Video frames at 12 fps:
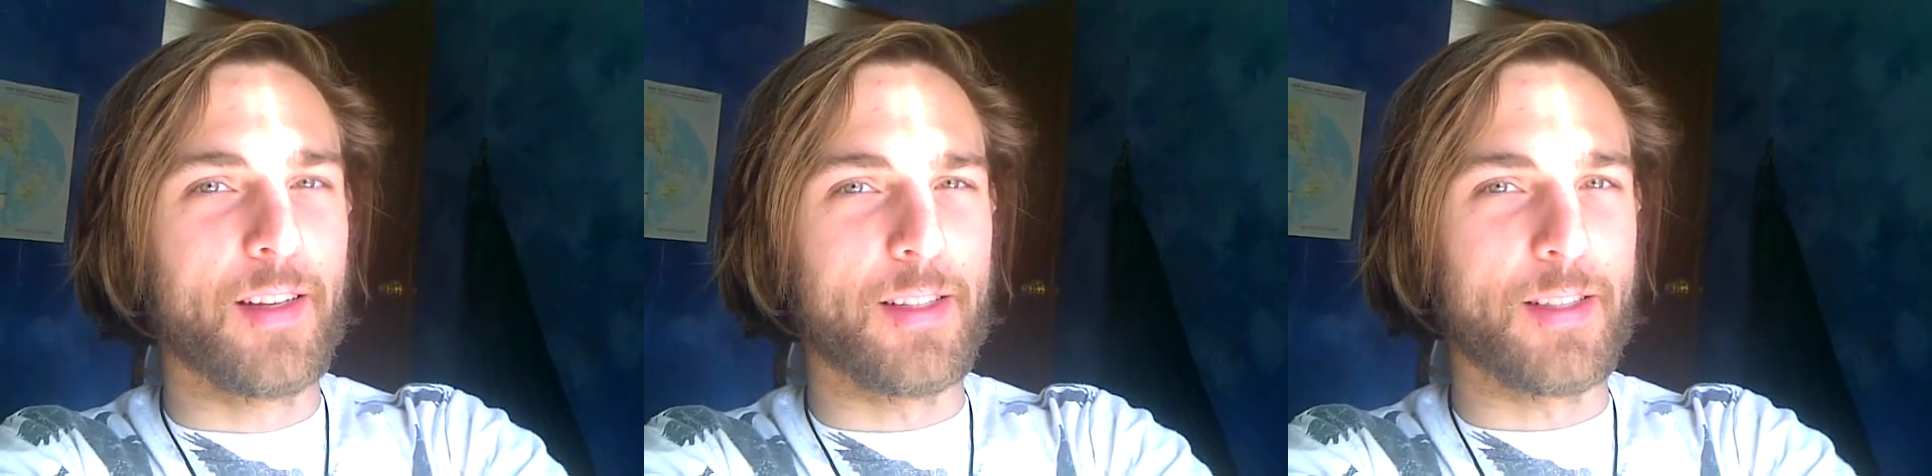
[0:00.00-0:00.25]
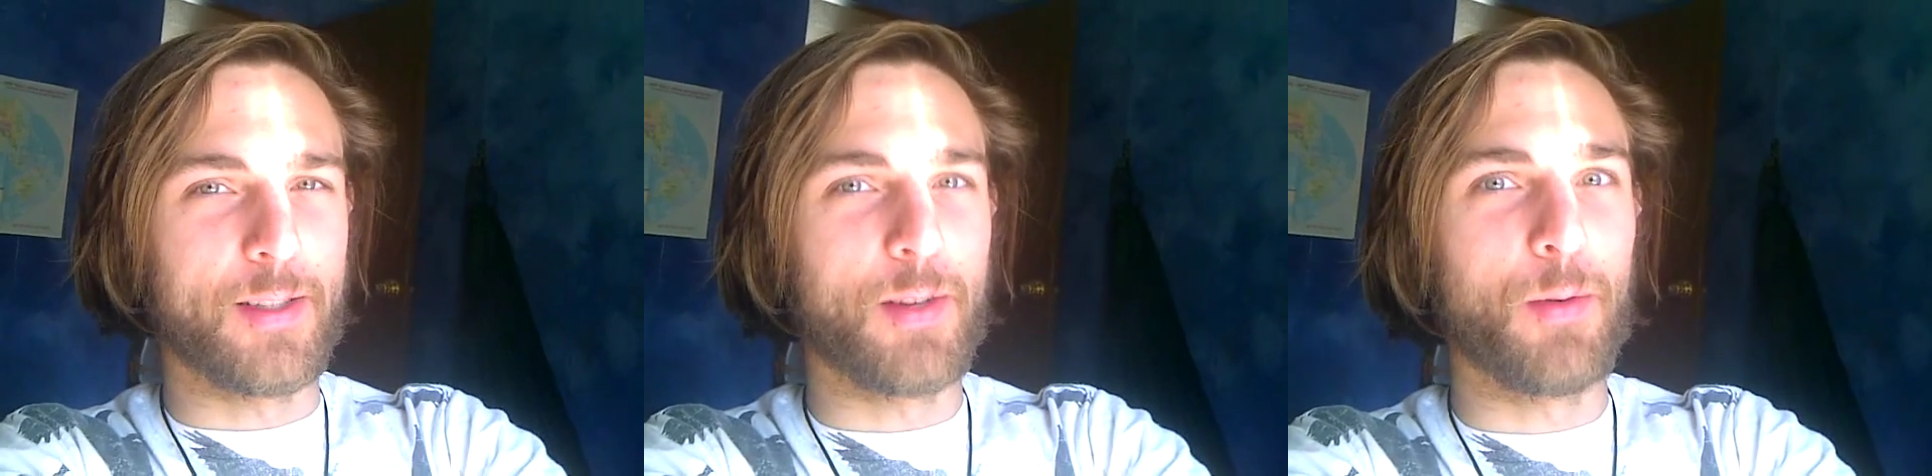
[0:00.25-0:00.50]

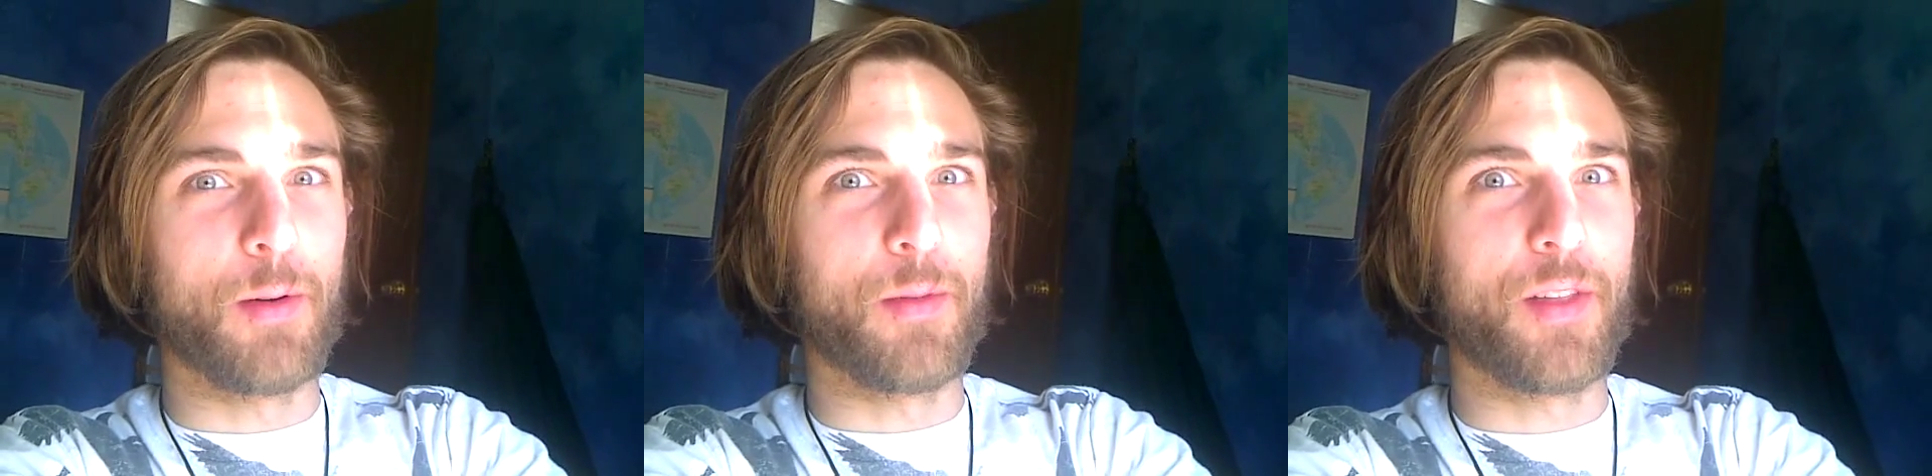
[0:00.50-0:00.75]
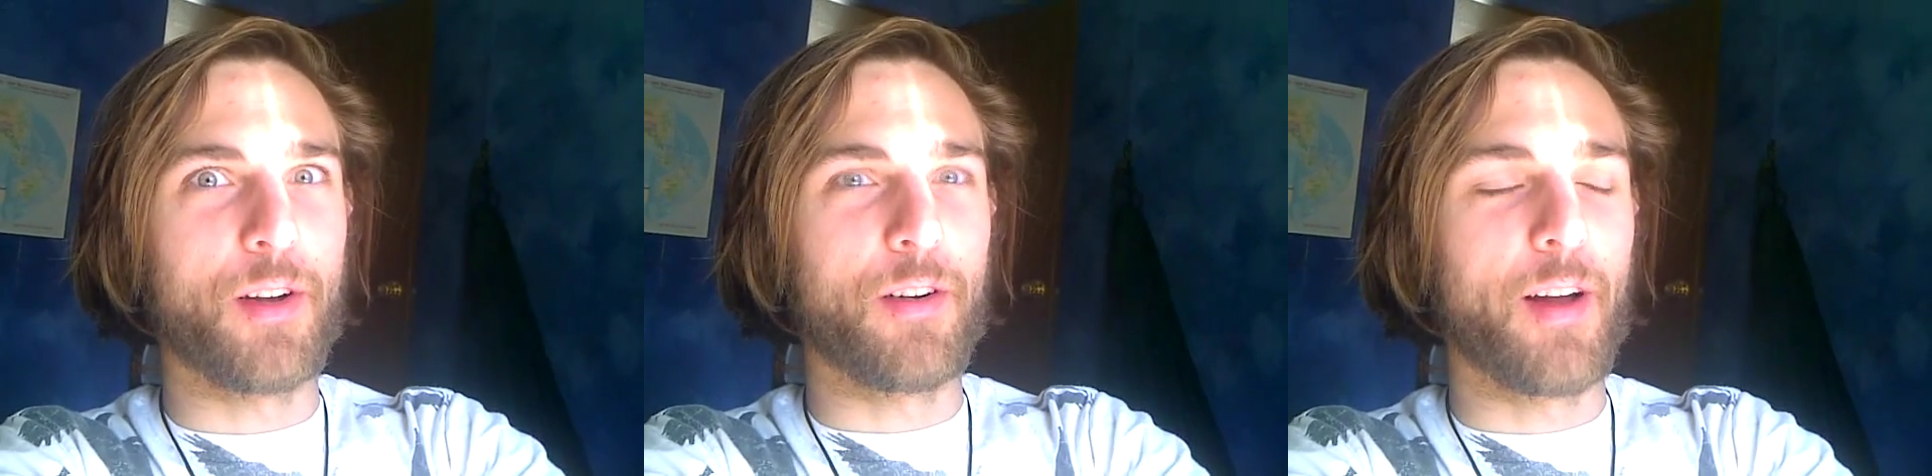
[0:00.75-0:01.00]
Is what I'm
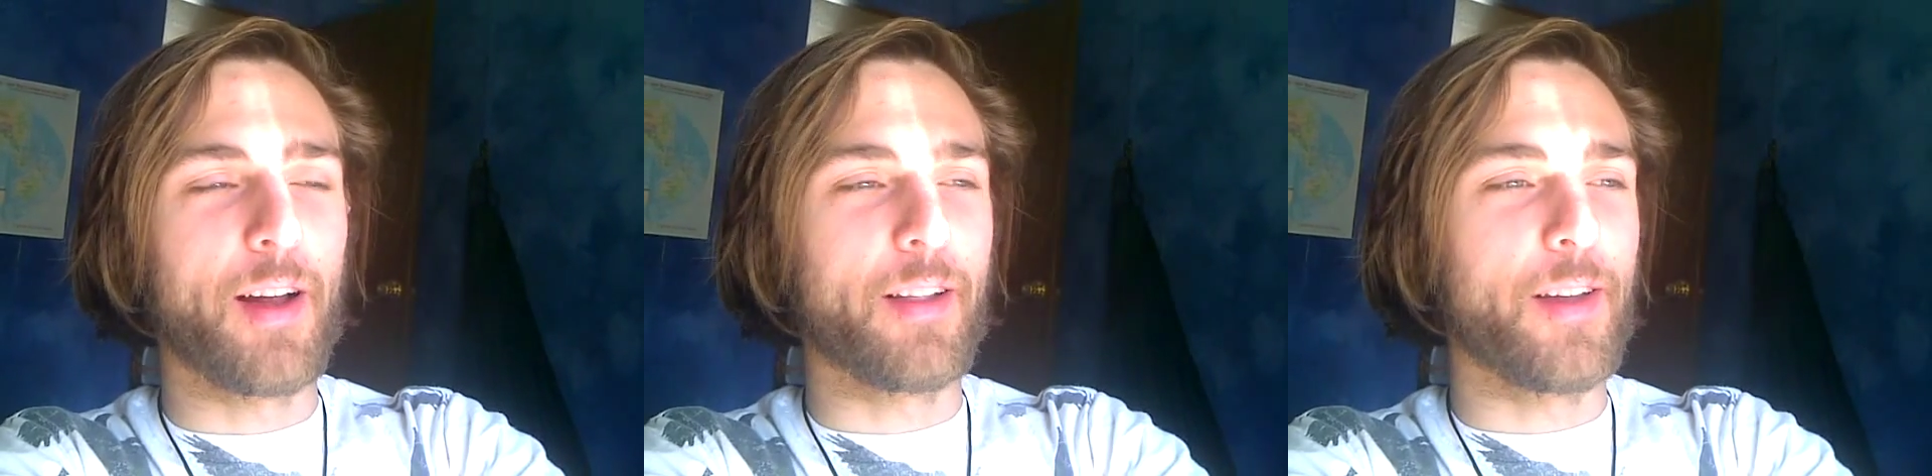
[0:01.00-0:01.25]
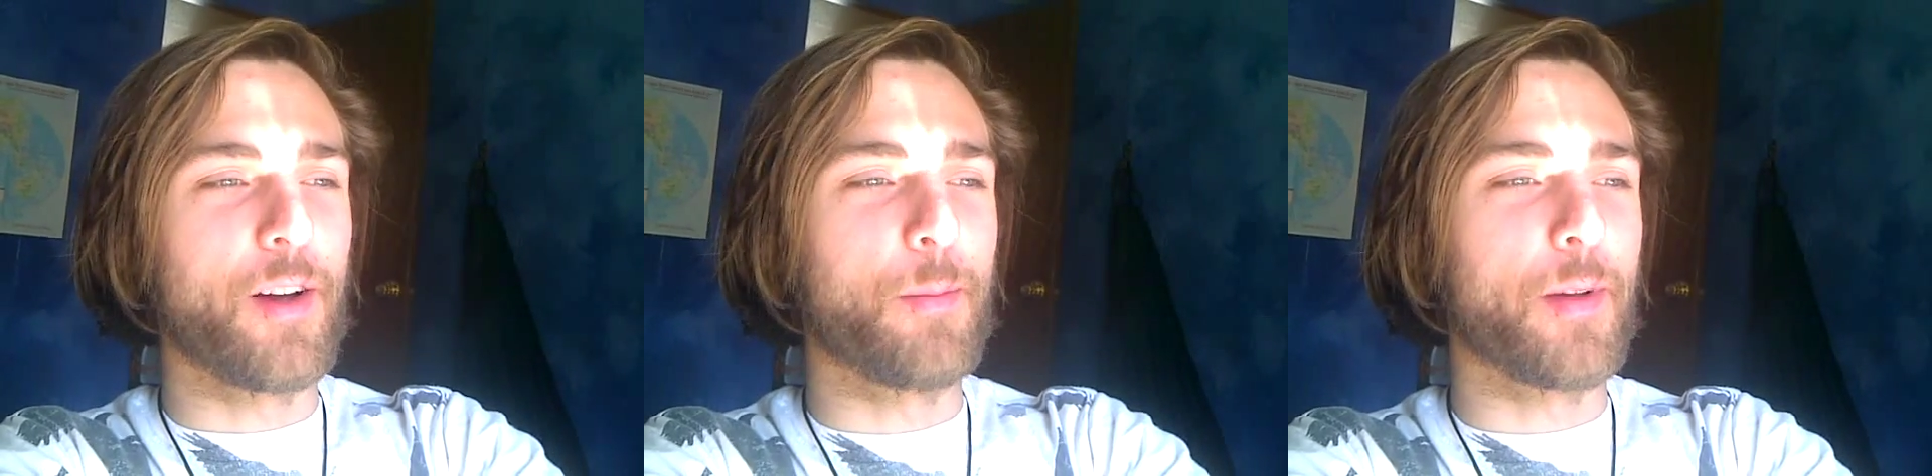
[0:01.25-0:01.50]

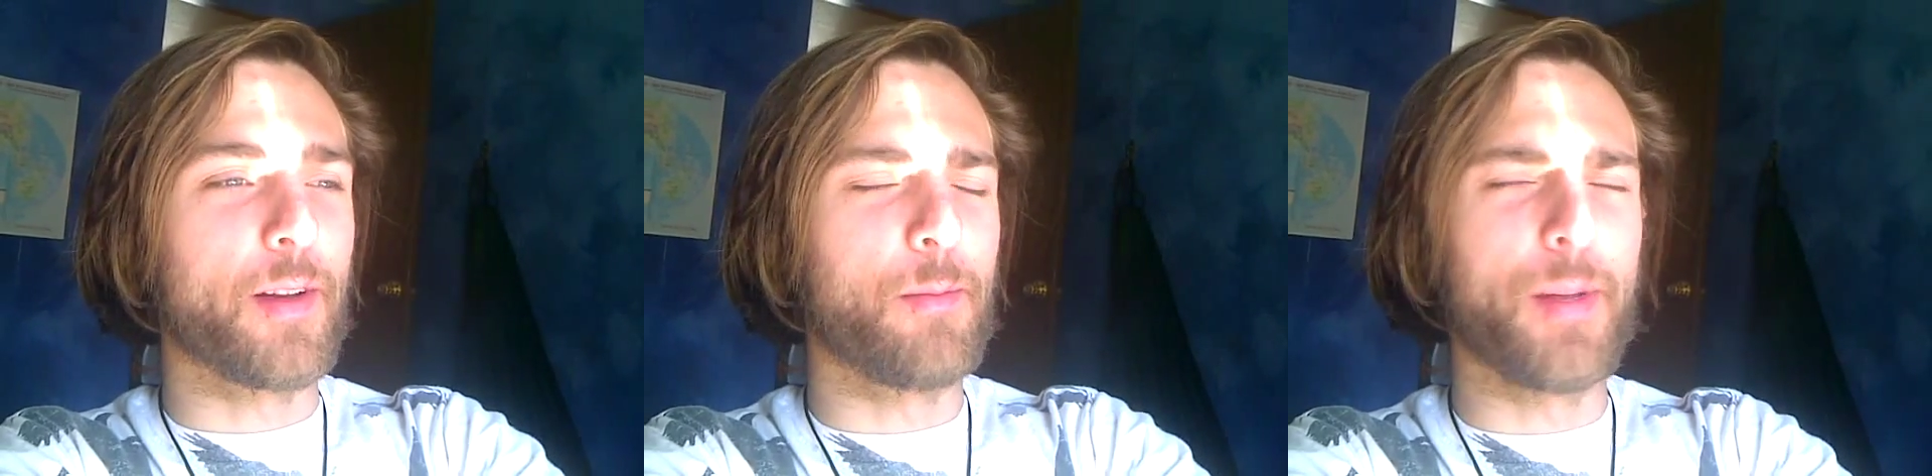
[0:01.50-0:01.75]
theoretically hoping.